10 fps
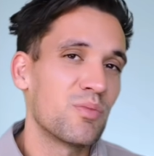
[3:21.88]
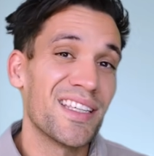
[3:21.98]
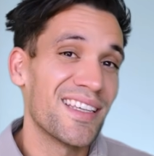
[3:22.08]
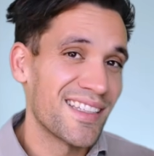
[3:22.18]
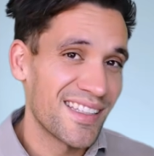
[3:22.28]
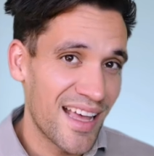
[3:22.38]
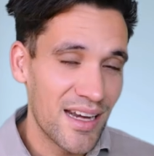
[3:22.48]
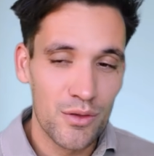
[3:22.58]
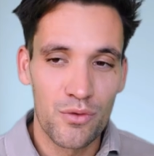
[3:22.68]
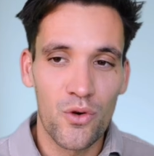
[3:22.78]
will be
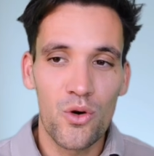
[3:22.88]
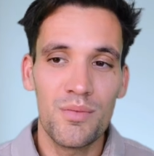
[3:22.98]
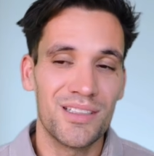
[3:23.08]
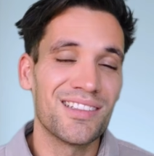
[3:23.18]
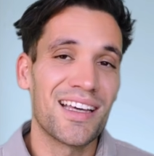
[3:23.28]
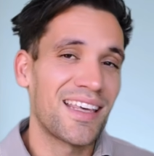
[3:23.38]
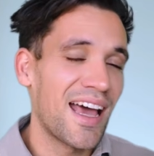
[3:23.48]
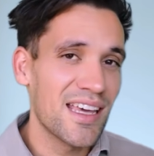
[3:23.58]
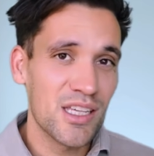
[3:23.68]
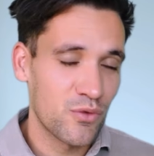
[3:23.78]
standard form like
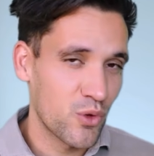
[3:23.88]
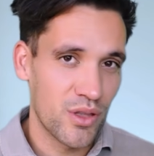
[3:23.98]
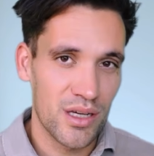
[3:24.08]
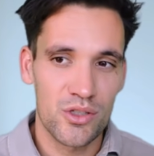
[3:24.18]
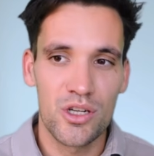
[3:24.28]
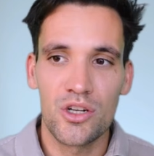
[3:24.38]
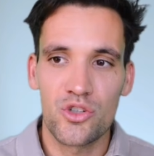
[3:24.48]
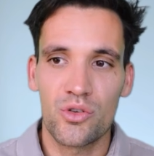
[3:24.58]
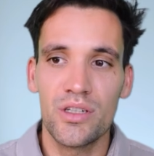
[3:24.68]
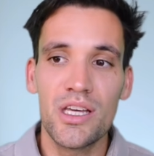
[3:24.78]
AS 4000 in
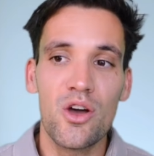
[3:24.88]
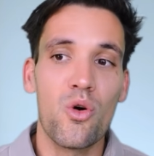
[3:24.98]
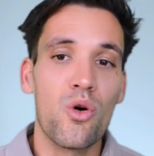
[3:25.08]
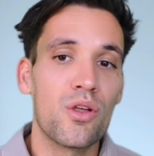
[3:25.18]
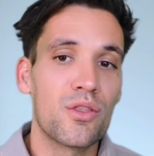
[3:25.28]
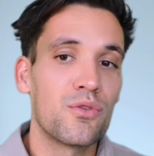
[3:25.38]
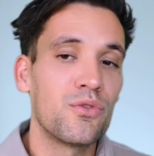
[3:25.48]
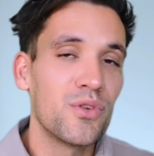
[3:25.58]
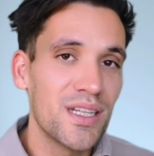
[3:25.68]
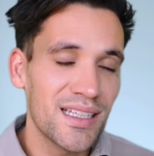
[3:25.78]
Australia or the
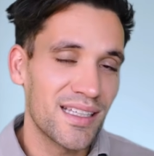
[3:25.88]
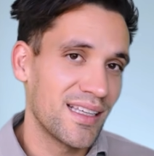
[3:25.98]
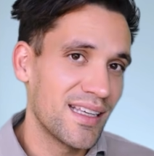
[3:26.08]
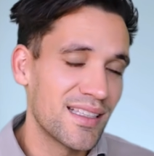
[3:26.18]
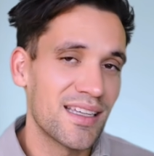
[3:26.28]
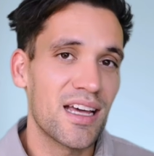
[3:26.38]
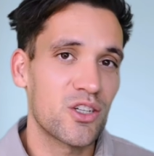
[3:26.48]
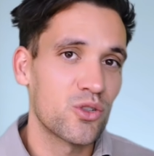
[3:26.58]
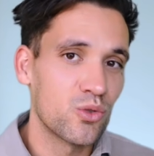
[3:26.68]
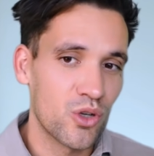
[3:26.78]
FIDIC
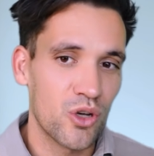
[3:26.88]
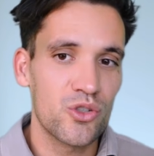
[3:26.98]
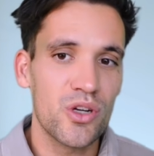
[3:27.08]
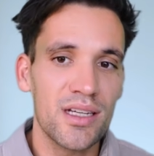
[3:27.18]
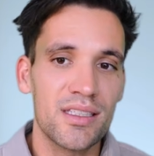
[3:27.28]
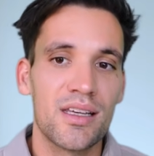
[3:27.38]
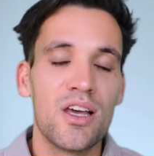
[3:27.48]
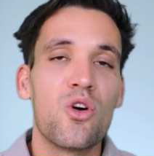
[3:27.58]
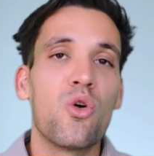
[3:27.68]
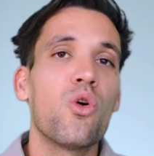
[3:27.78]
international contracts,
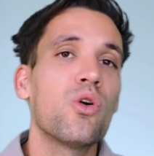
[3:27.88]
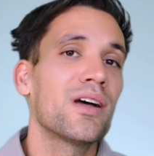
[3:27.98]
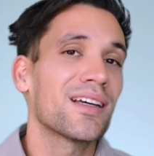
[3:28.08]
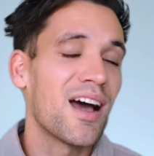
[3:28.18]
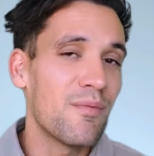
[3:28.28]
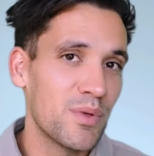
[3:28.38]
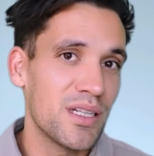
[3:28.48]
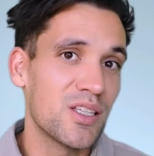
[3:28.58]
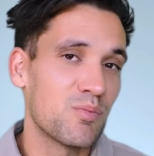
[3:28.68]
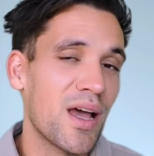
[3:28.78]
or
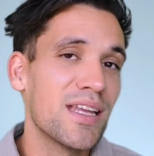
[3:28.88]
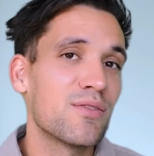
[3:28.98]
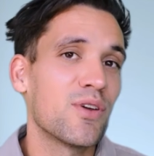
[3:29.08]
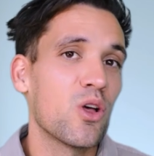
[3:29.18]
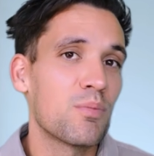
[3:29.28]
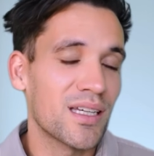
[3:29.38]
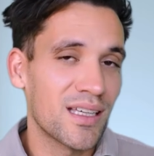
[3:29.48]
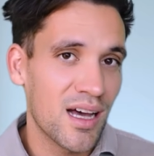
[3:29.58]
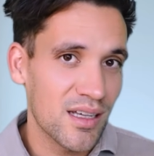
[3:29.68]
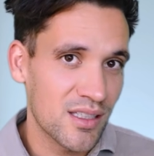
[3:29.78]
companies may develop a
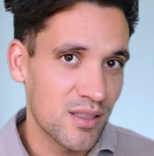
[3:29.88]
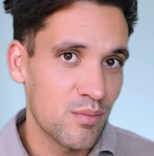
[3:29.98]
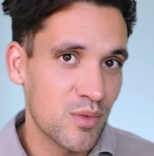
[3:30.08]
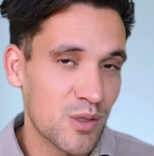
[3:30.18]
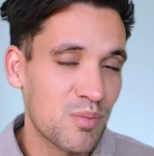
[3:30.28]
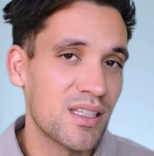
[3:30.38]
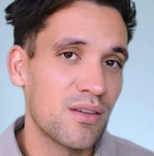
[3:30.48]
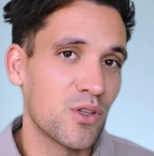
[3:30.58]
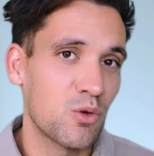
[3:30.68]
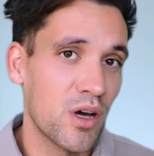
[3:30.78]
custom
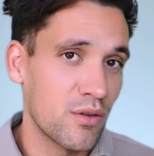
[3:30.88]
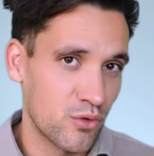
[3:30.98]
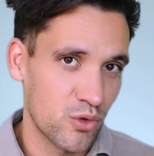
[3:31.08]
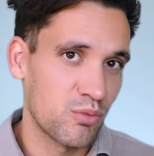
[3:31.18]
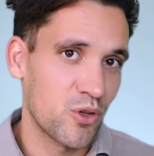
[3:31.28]
specific one for a